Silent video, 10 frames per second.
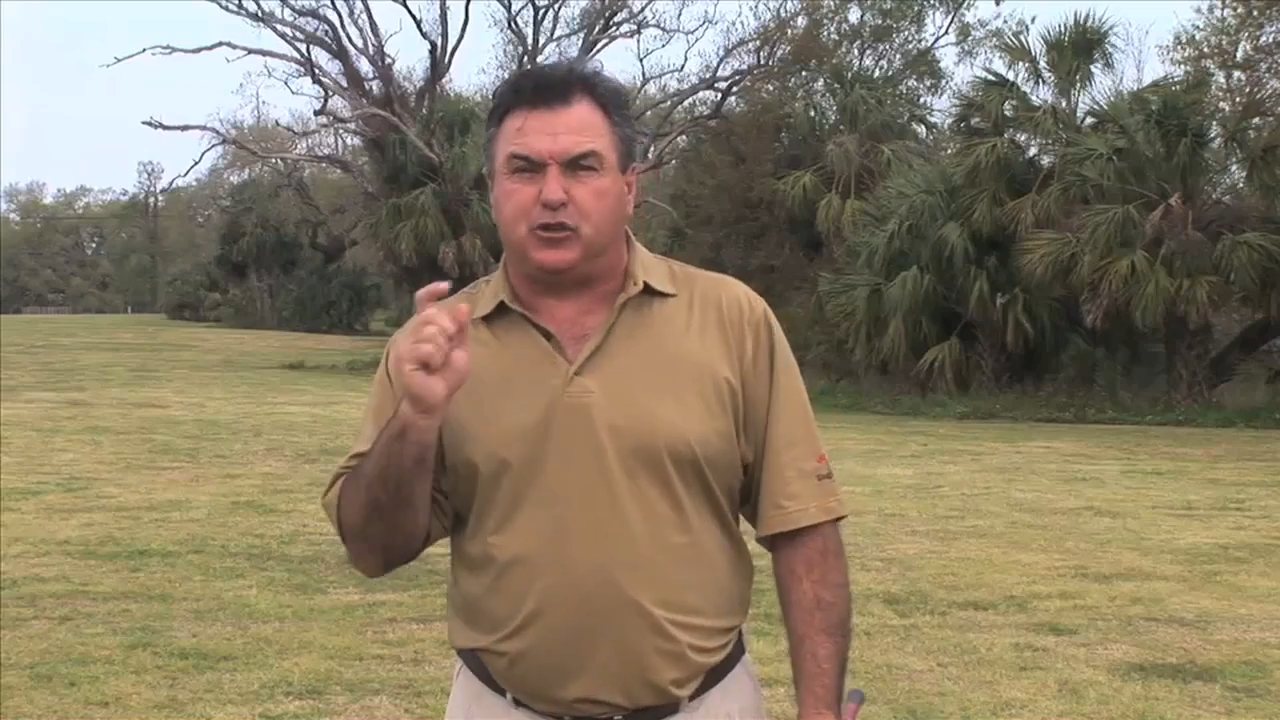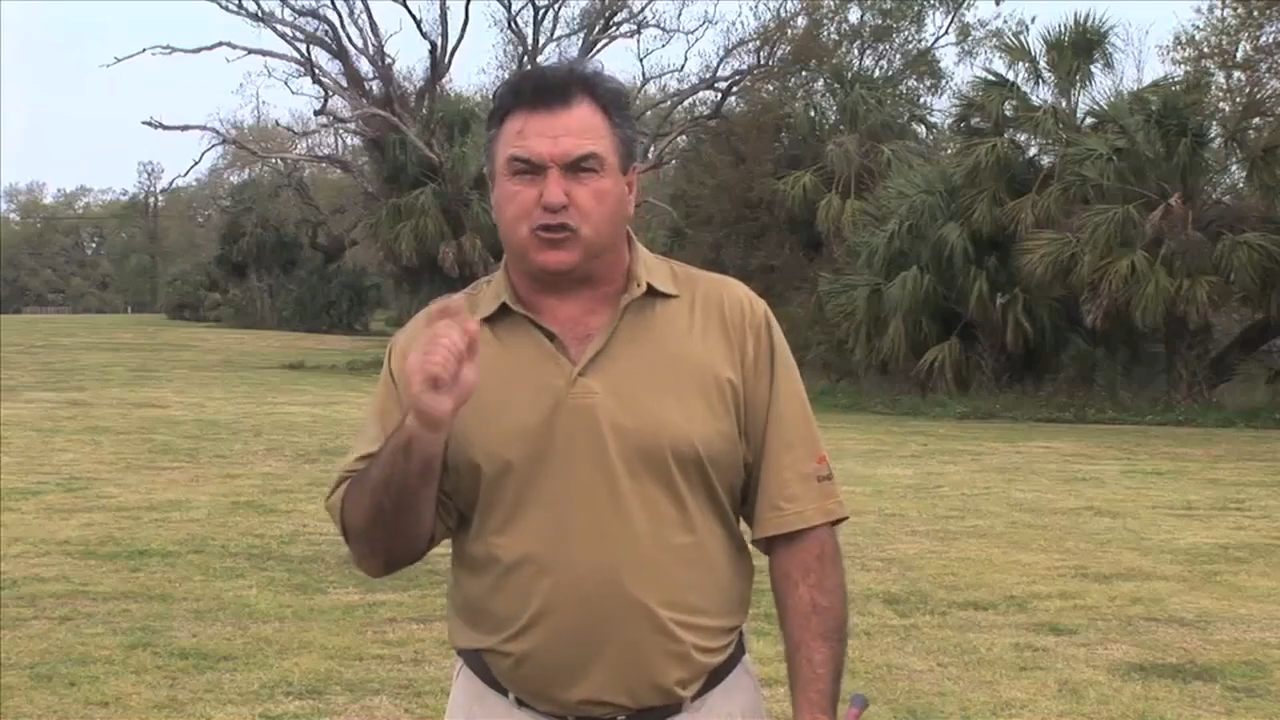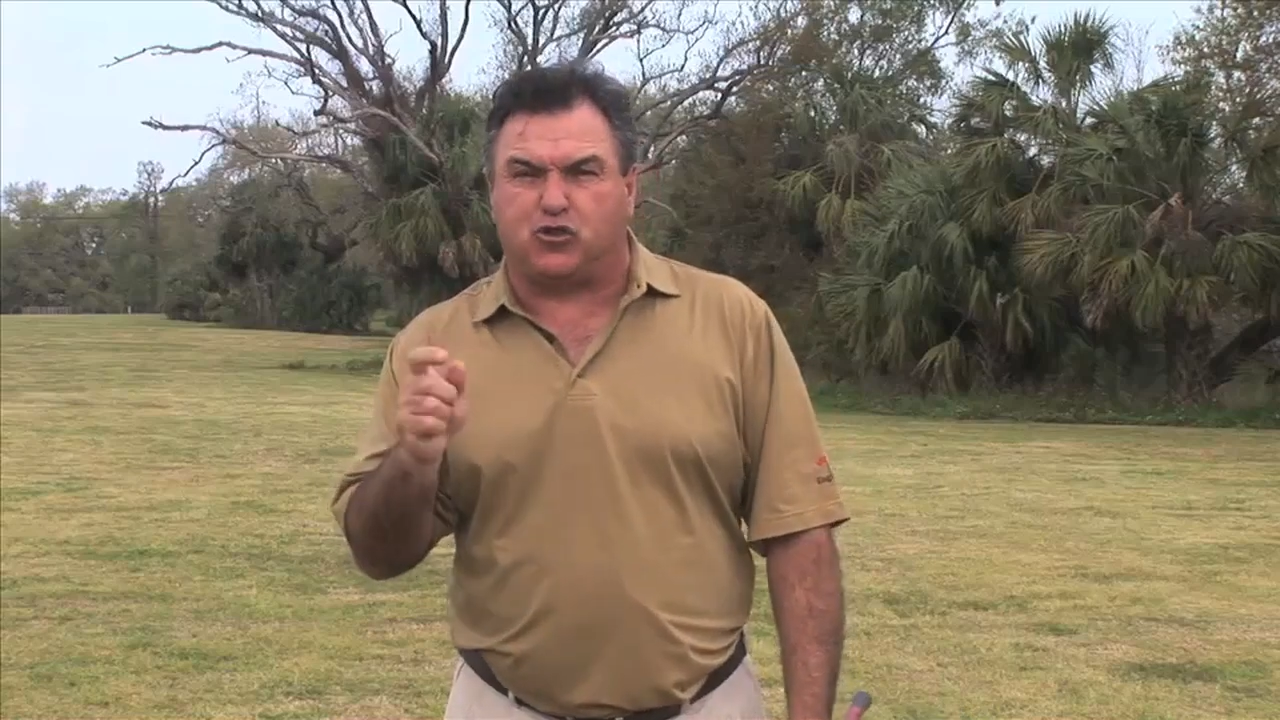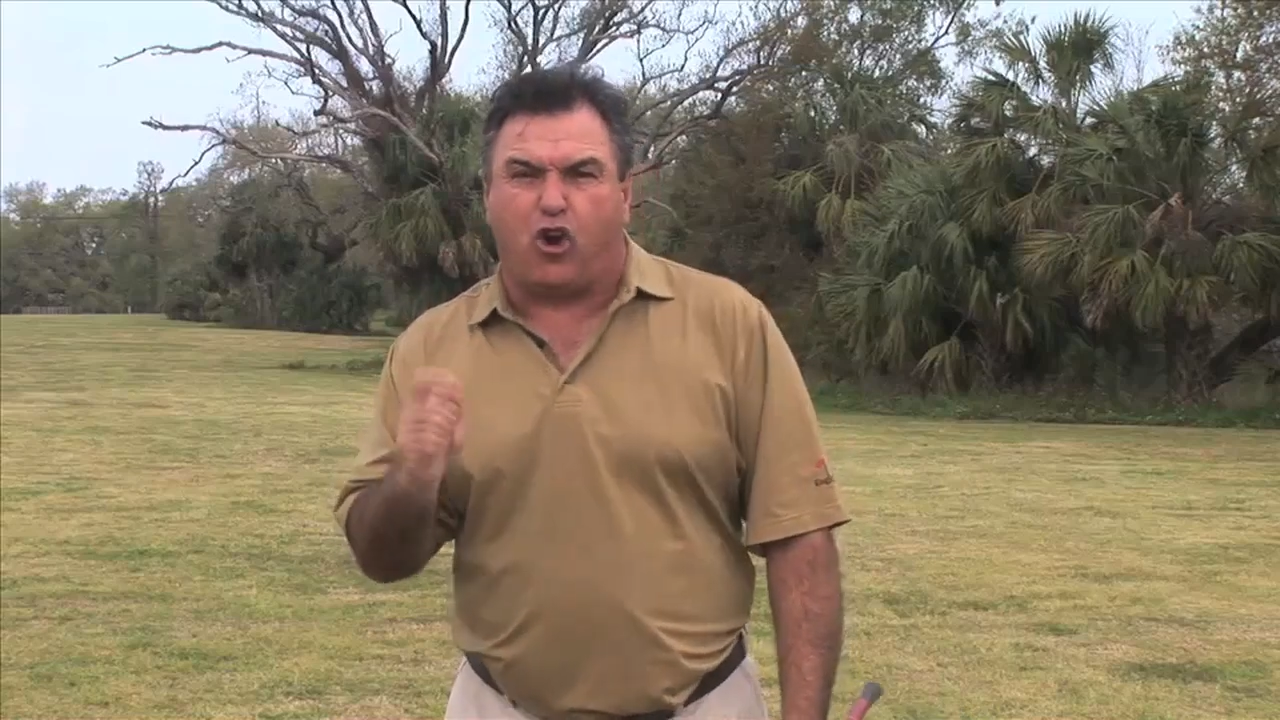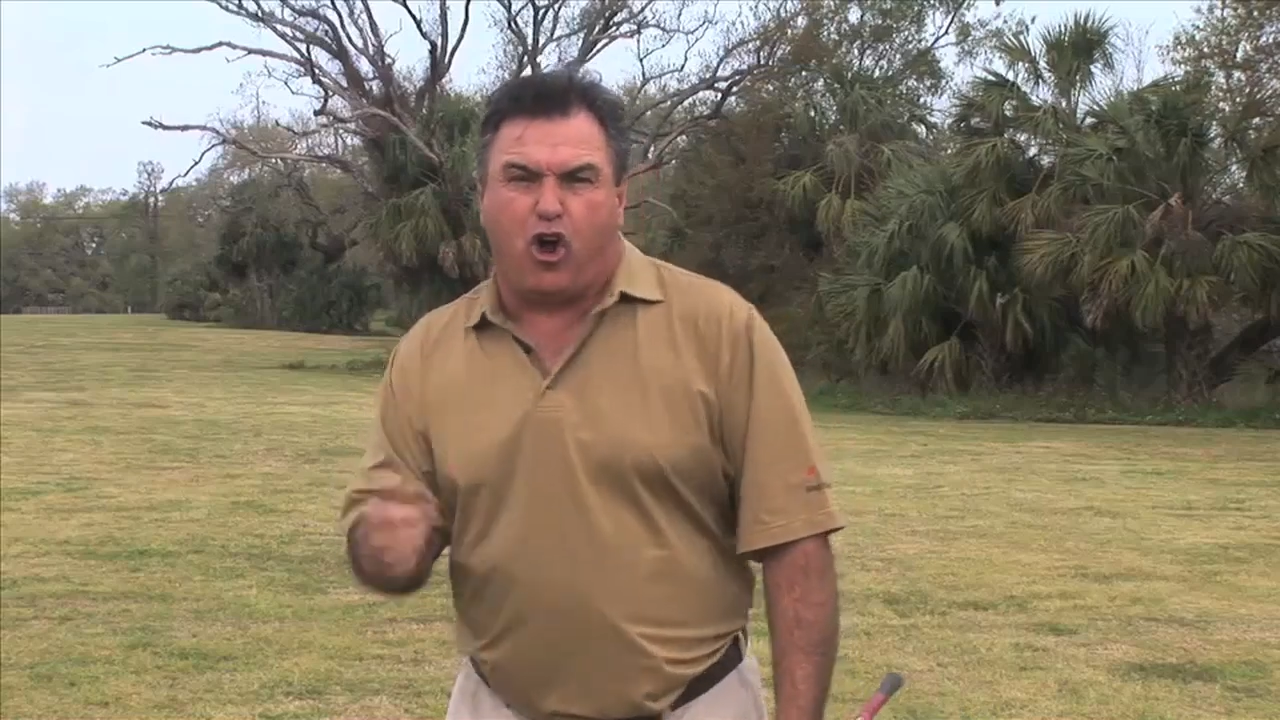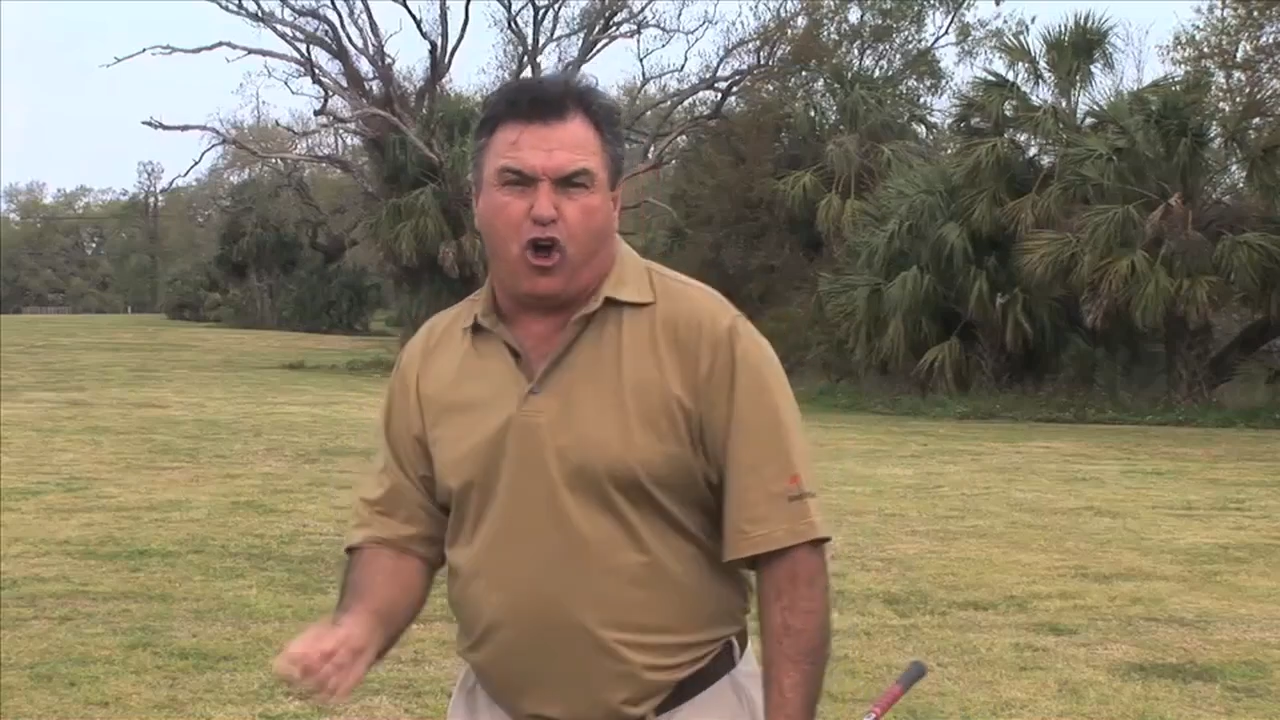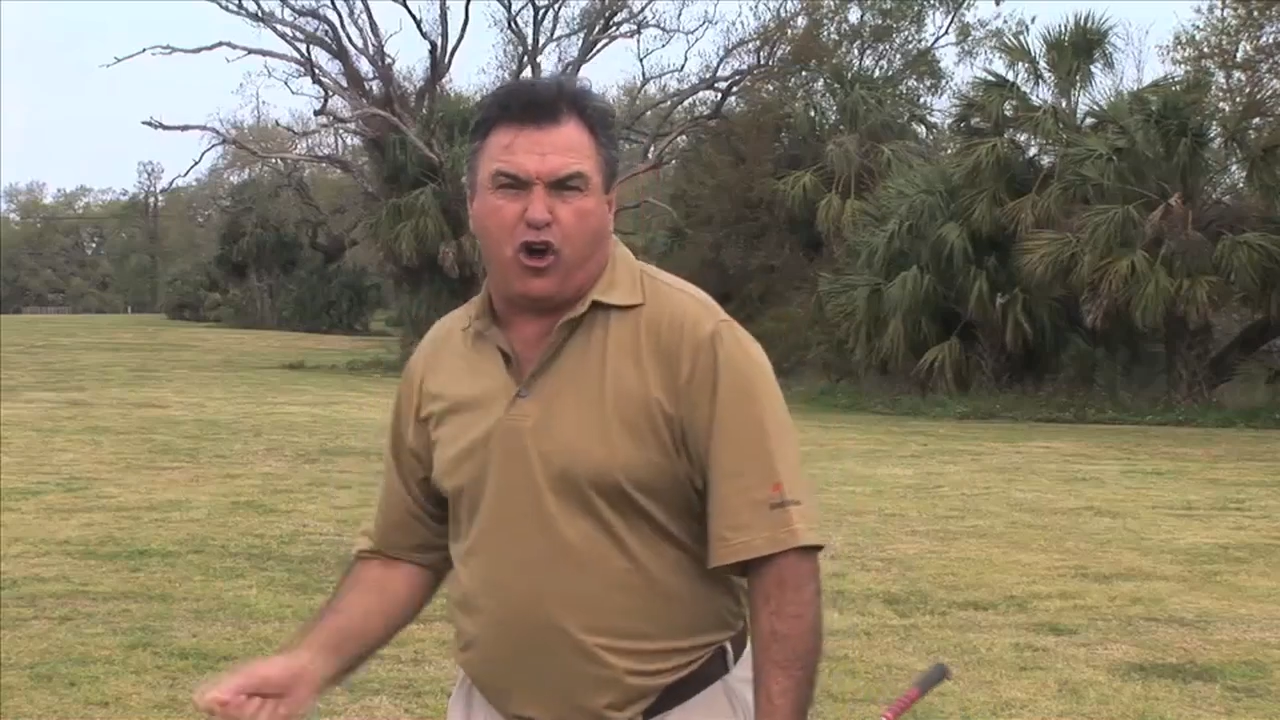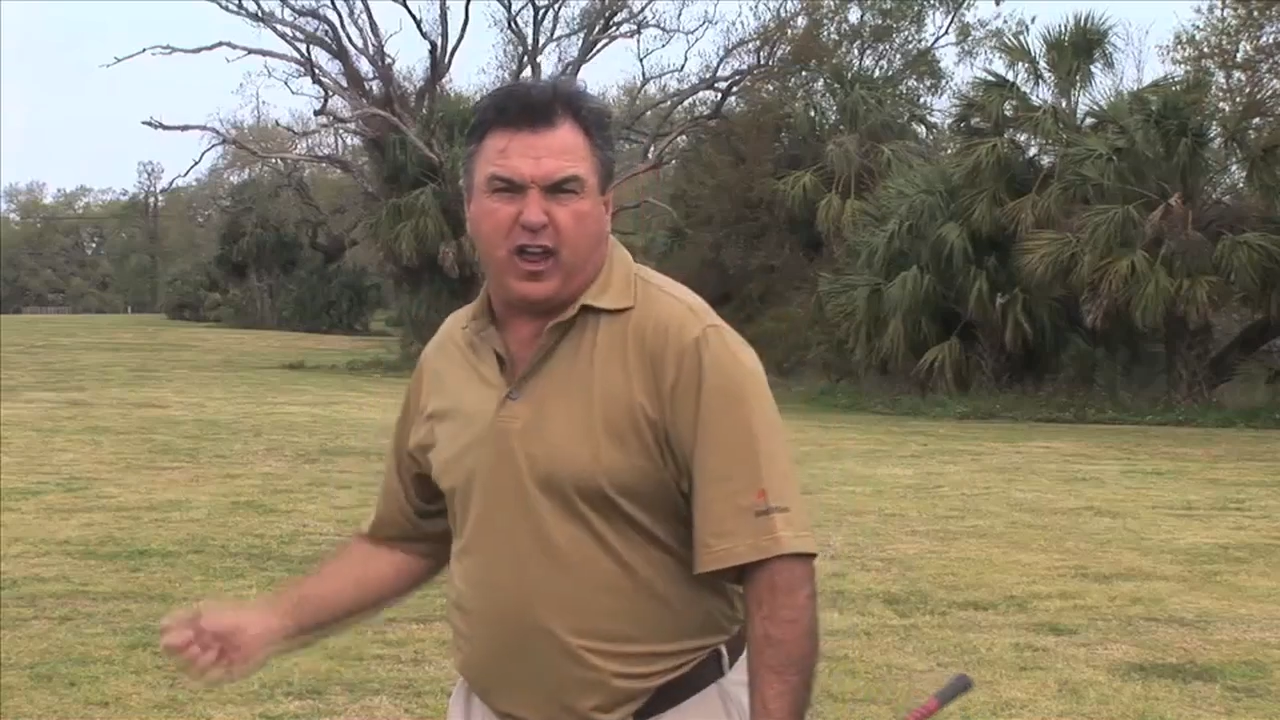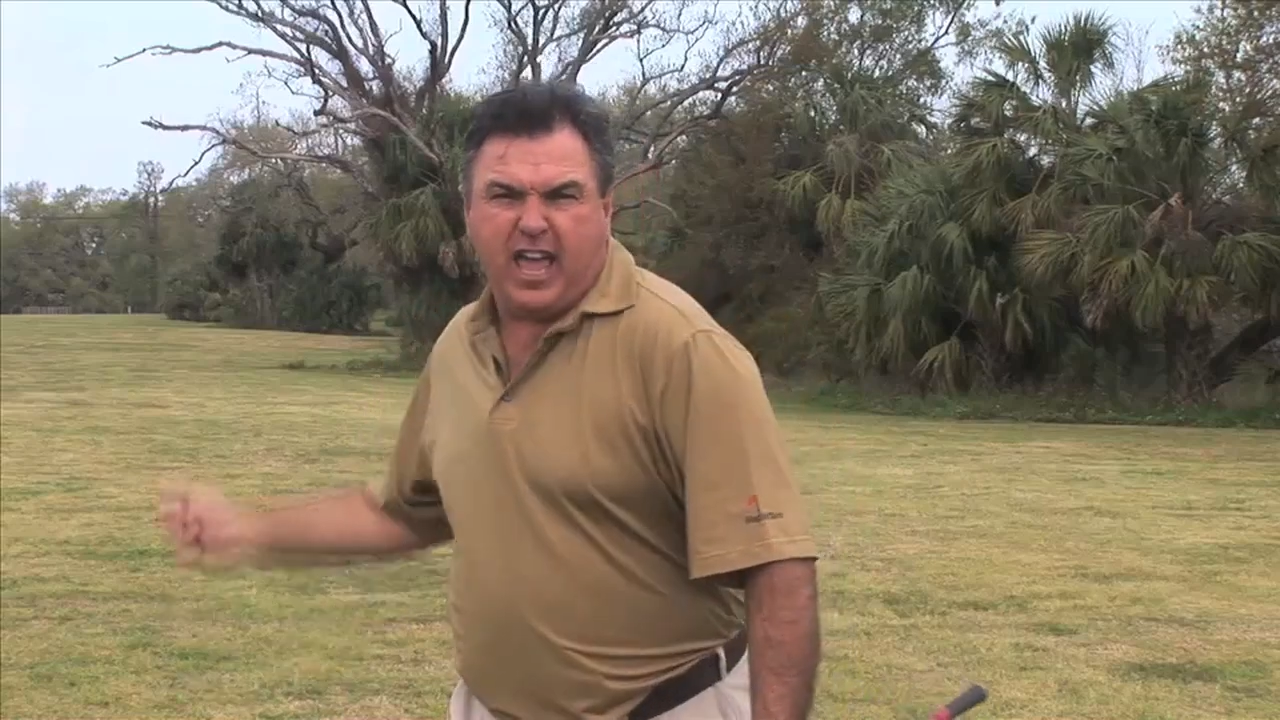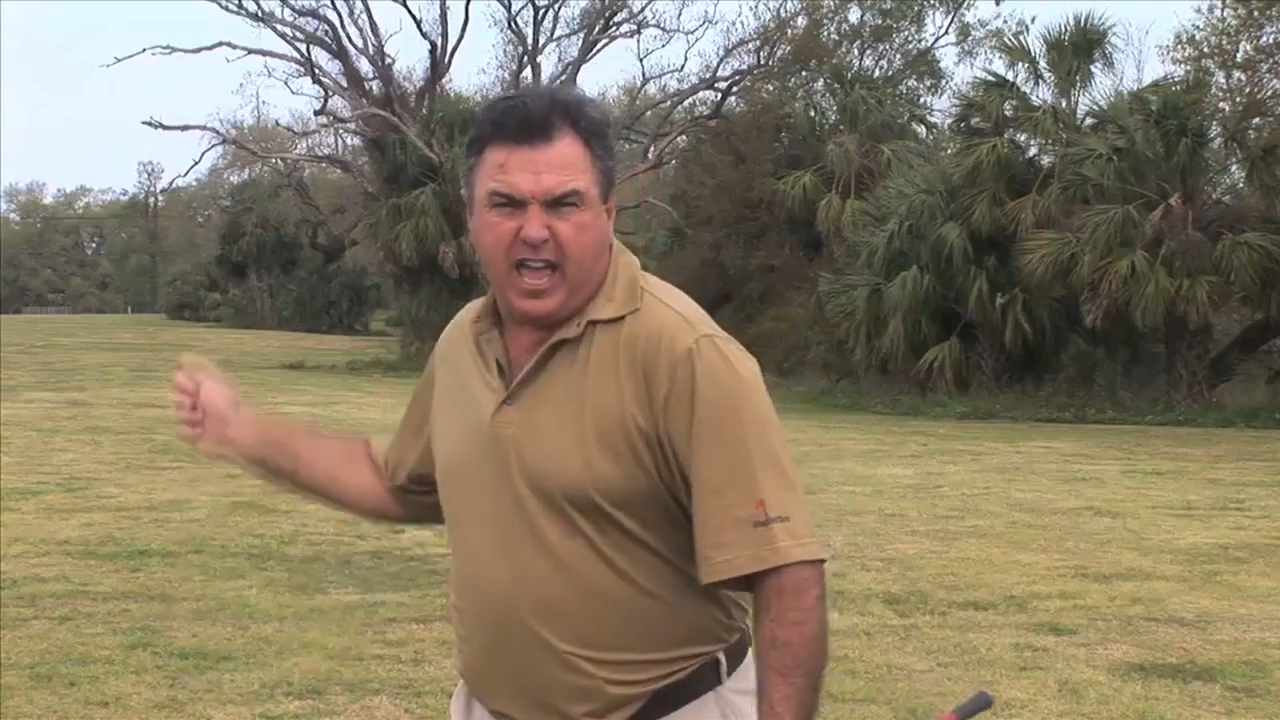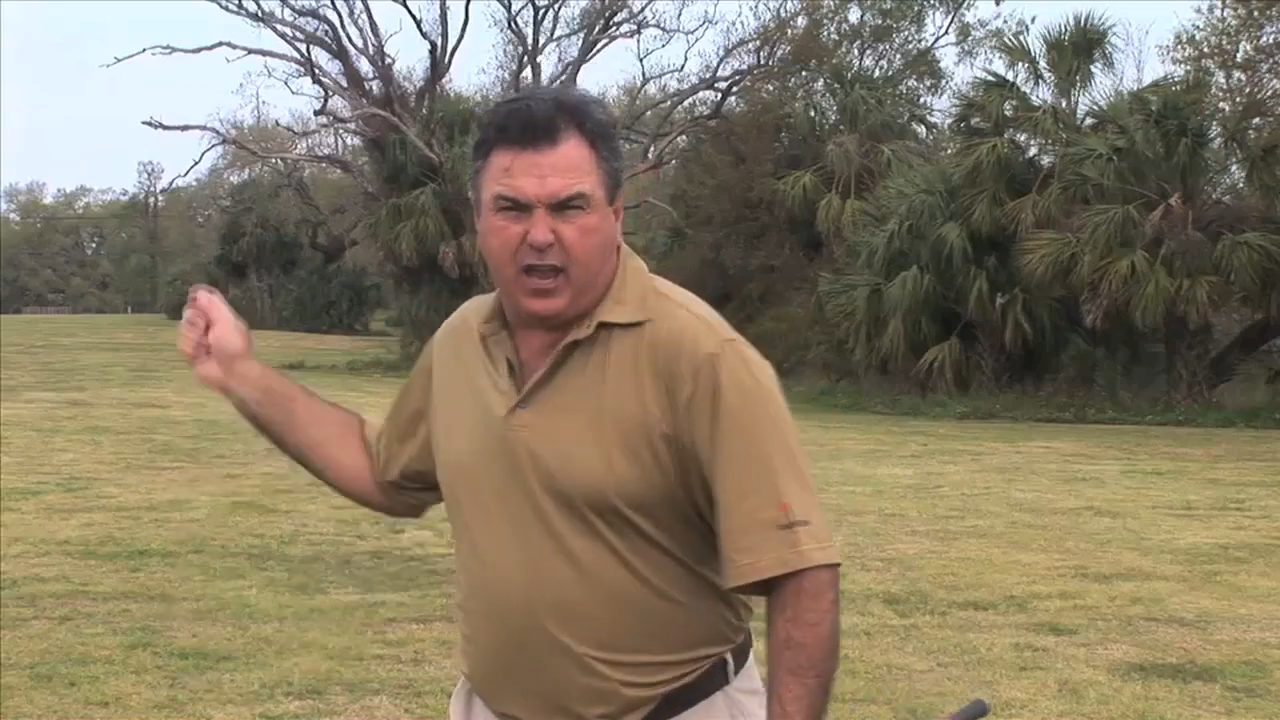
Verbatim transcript: strong